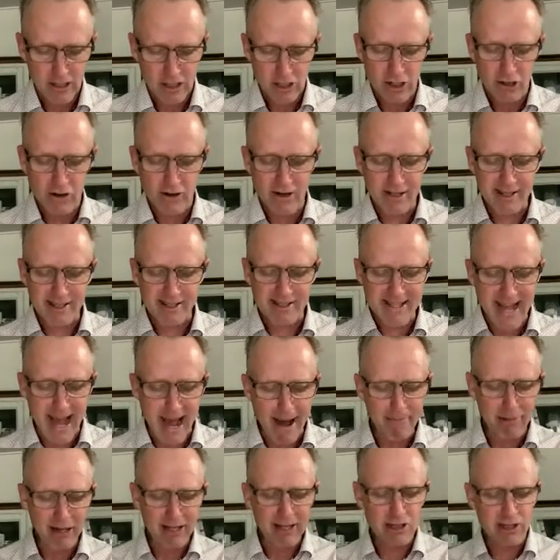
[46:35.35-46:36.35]
You're
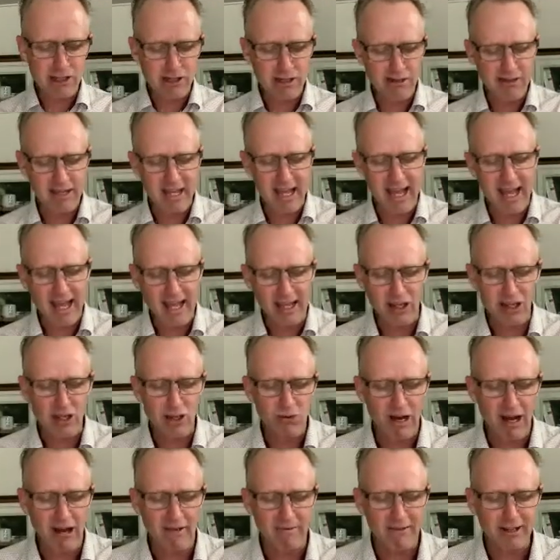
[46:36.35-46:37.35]
established to the end.
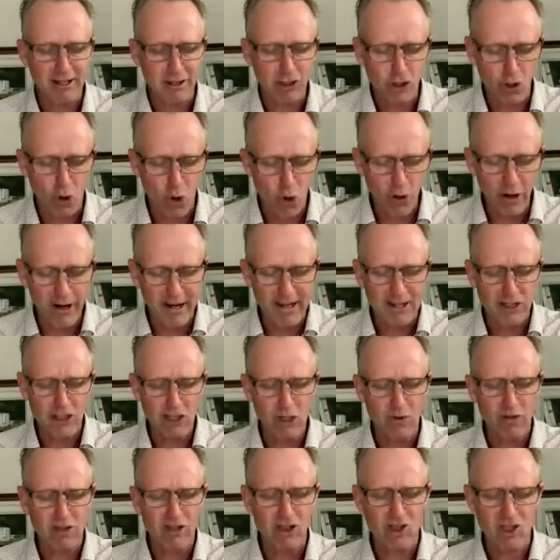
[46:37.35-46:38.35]
You are victorious.
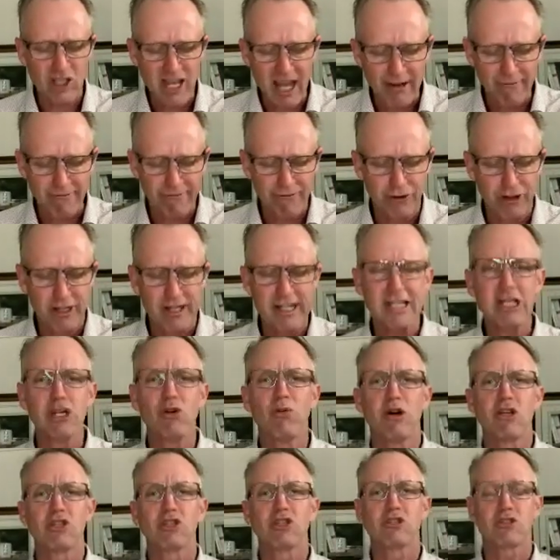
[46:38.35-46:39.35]
You are set free.
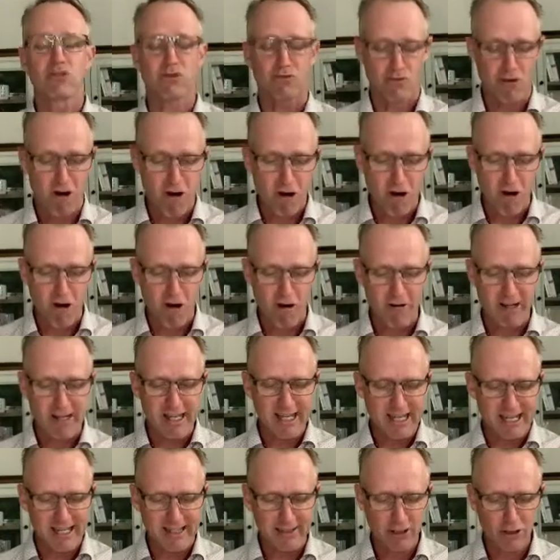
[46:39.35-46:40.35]
You are
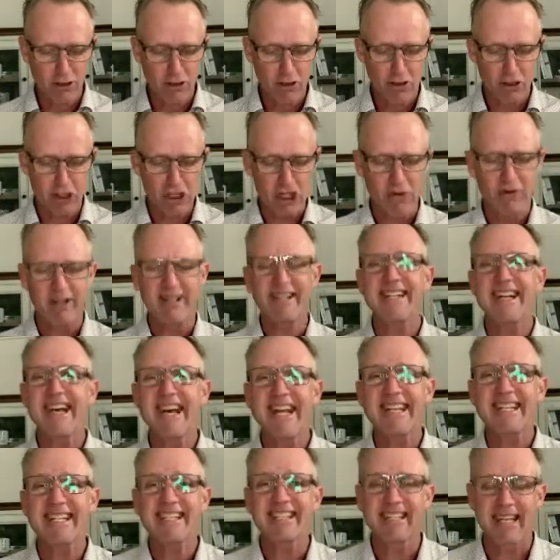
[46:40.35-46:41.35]
strong in the Lord. You are
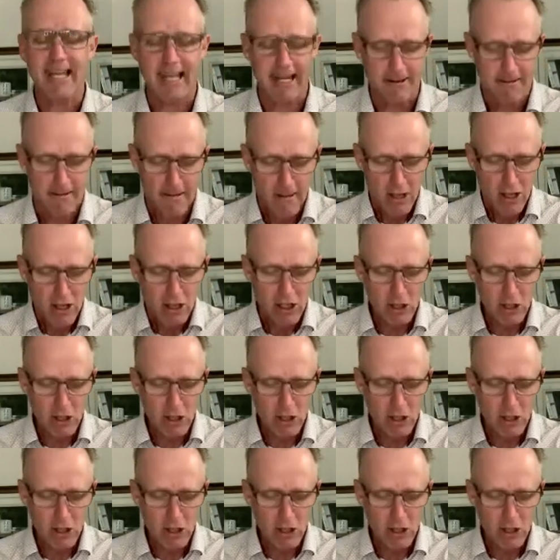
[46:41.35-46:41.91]
dead to sin.